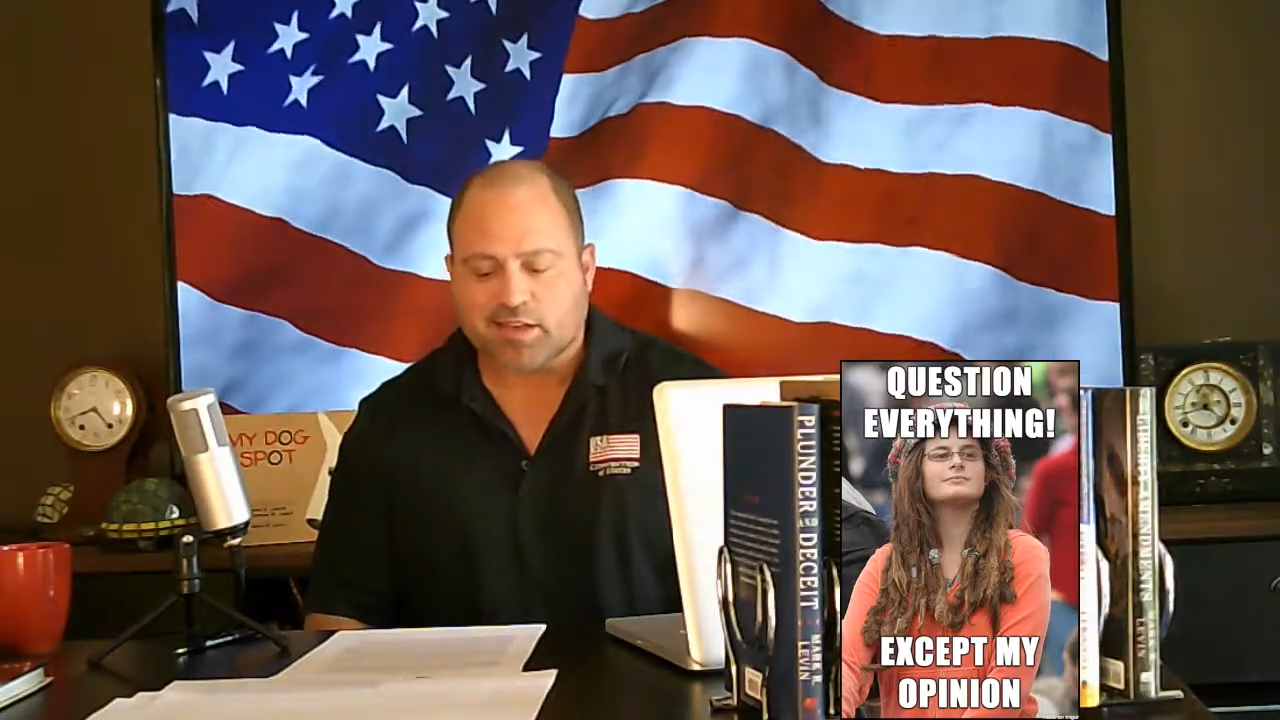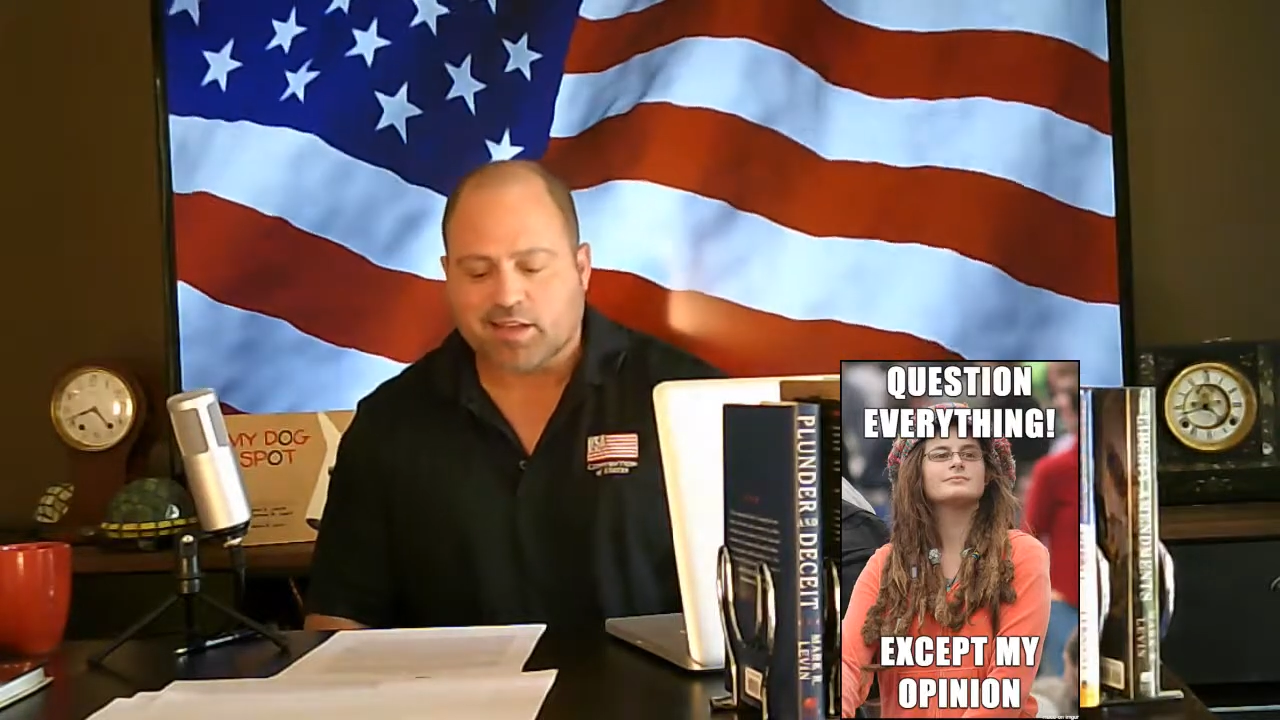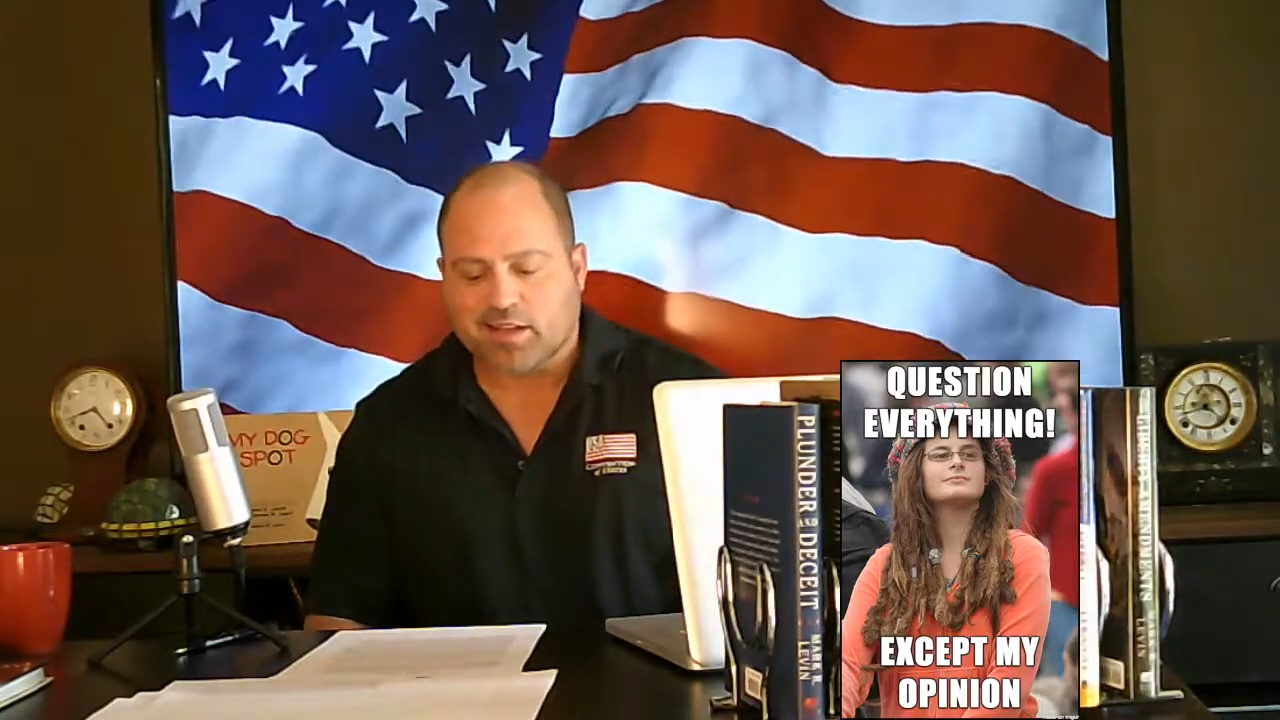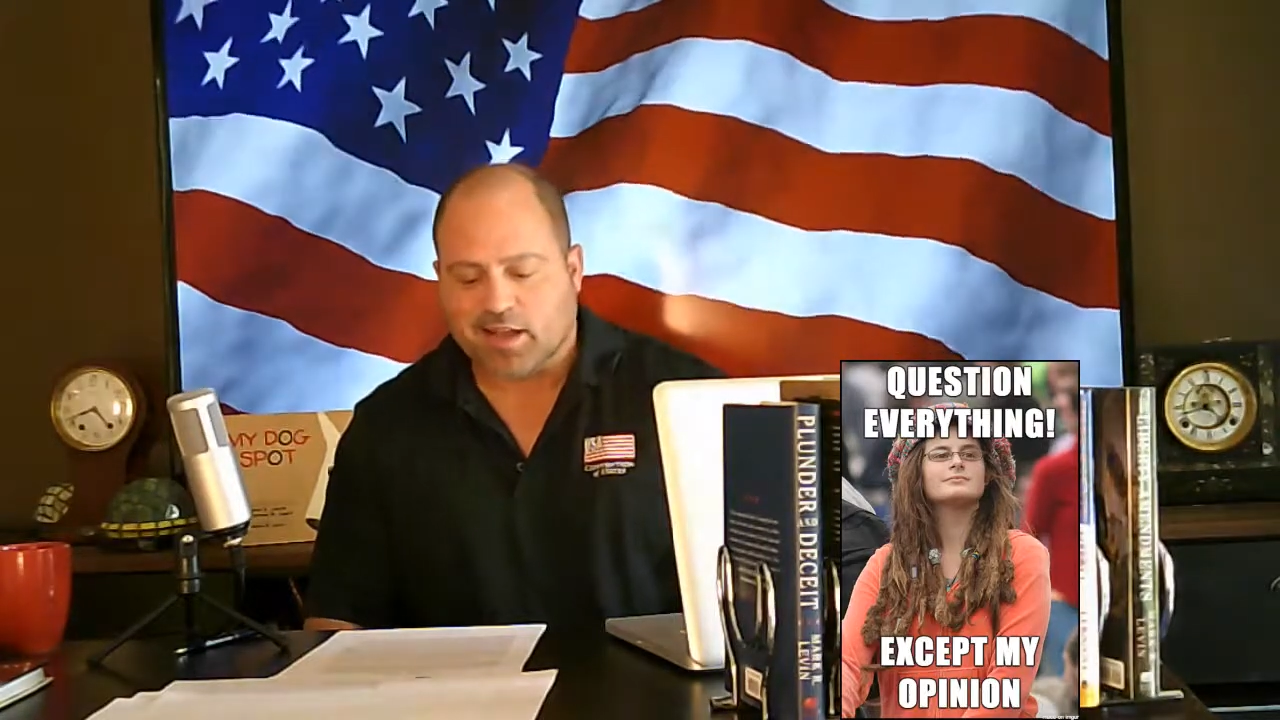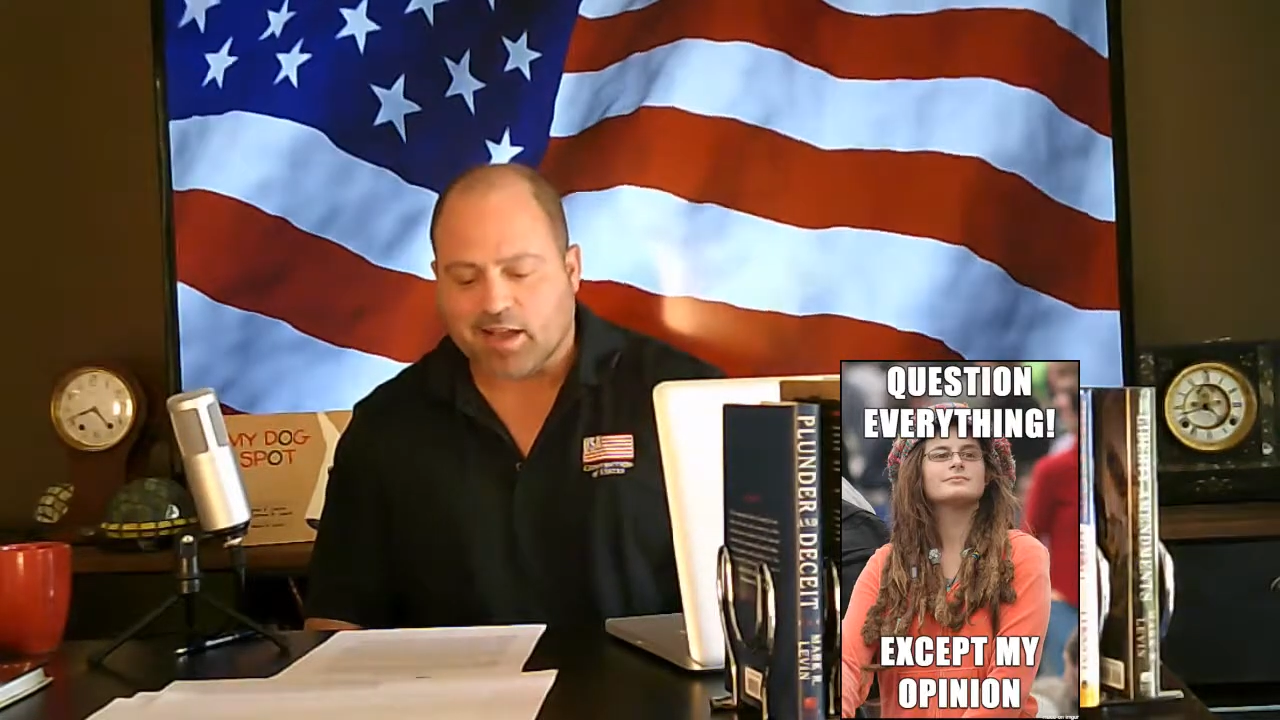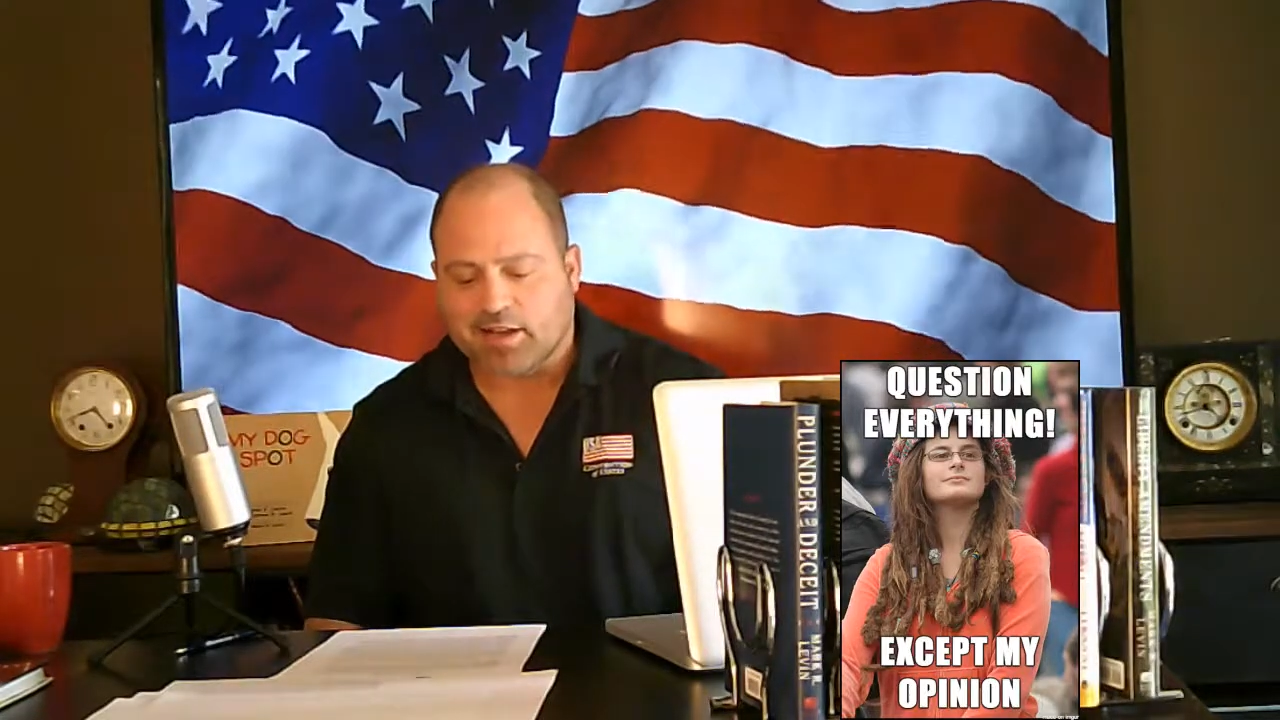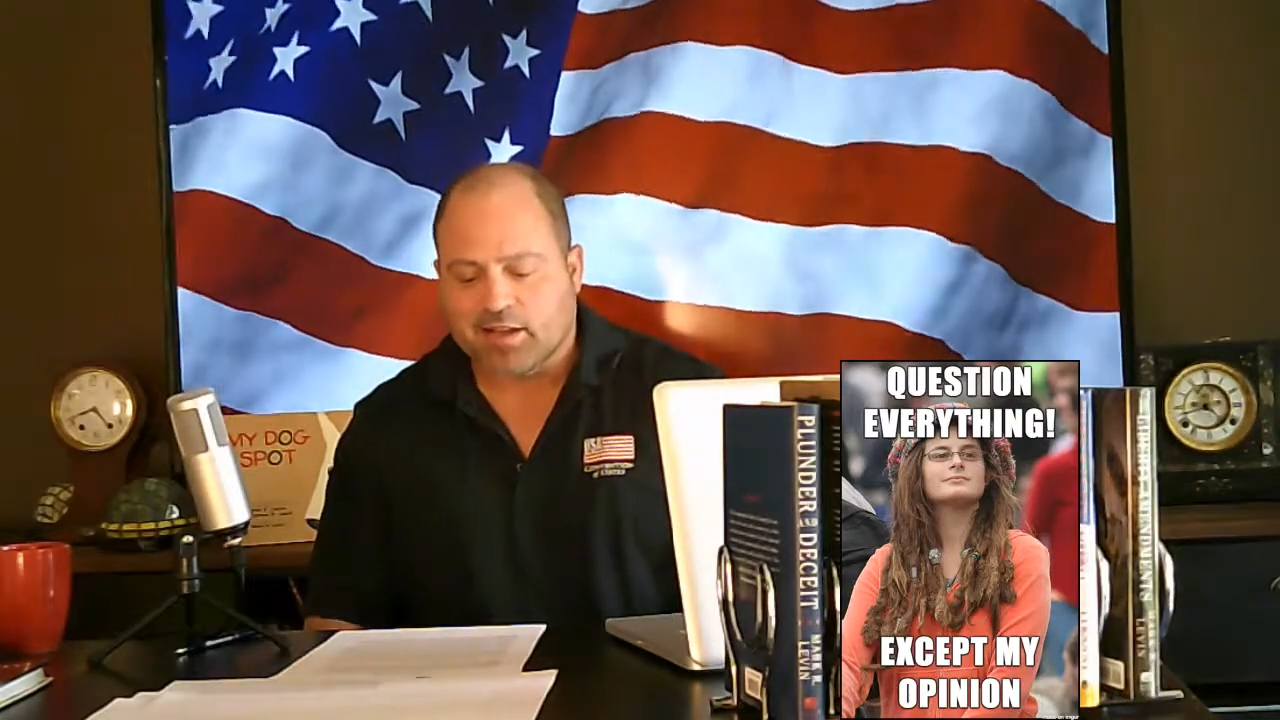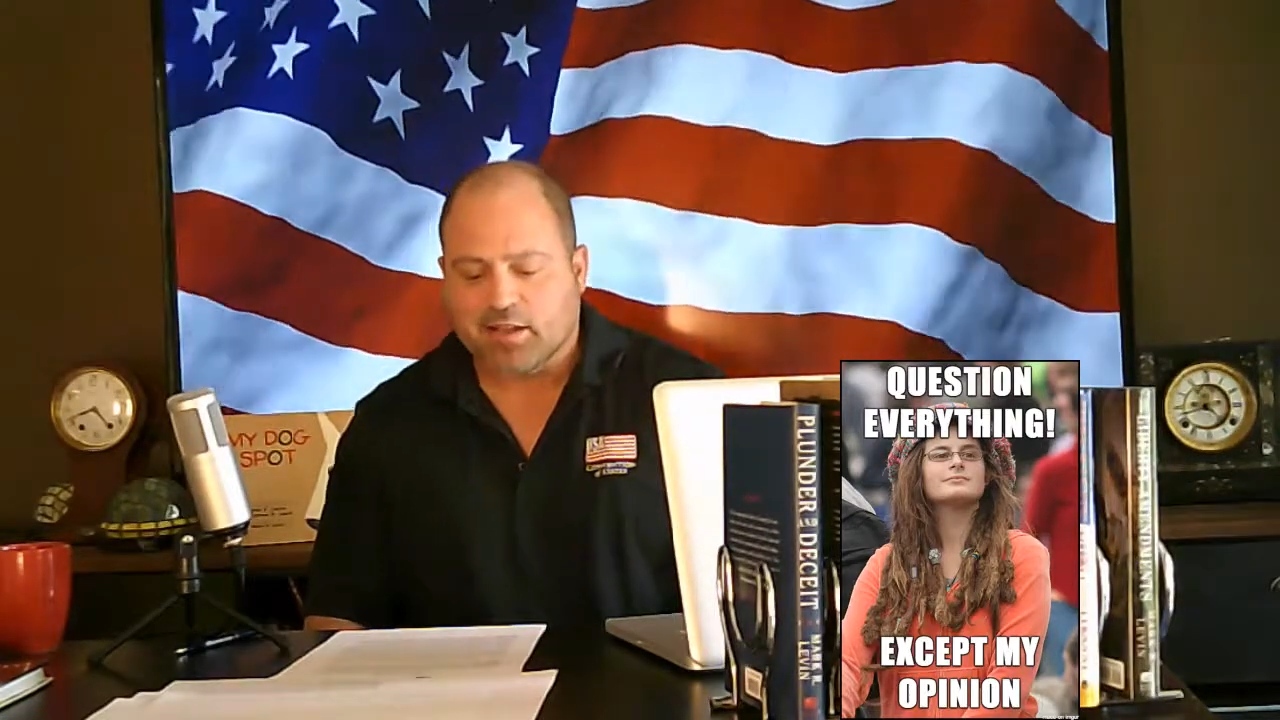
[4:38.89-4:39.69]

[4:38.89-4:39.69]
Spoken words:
need guide.